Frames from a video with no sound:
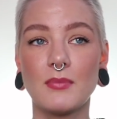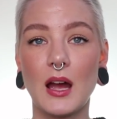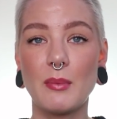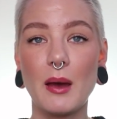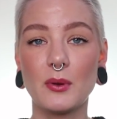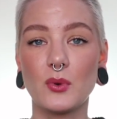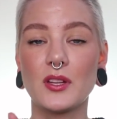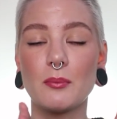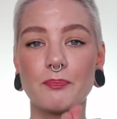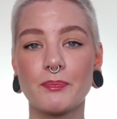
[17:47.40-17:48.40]
I'm happy with
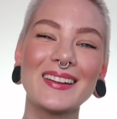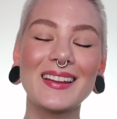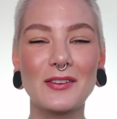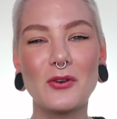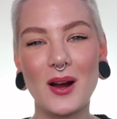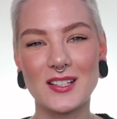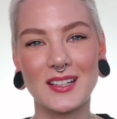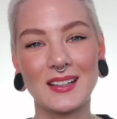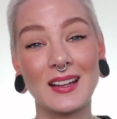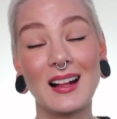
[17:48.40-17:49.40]
them. Thank you for
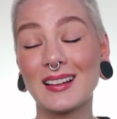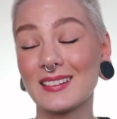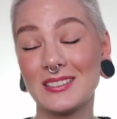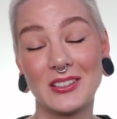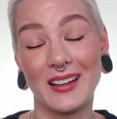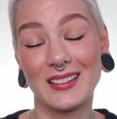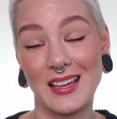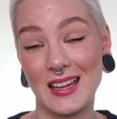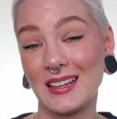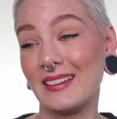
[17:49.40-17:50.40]
watching. I'll see you guys
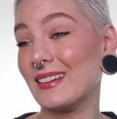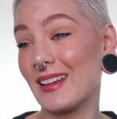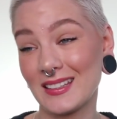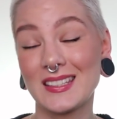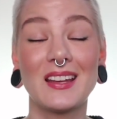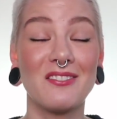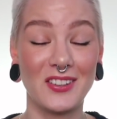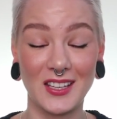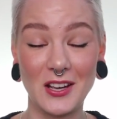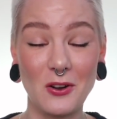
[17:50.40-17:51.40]
again in the next
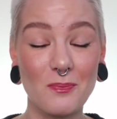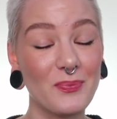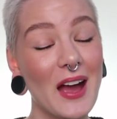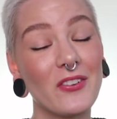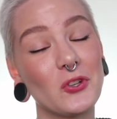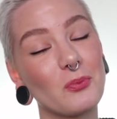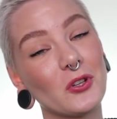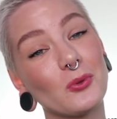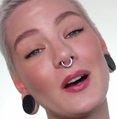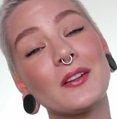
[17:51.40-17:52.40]
video. Have a super
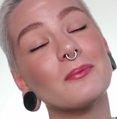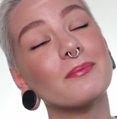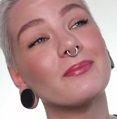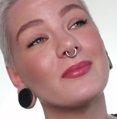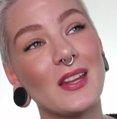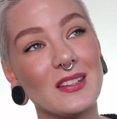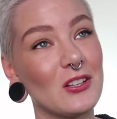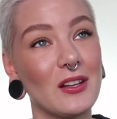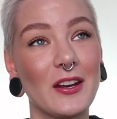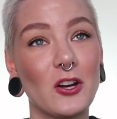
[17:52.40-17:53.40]
good one.
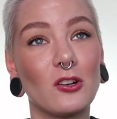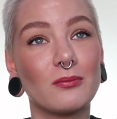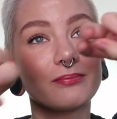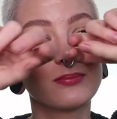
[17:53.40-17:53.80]
See you later.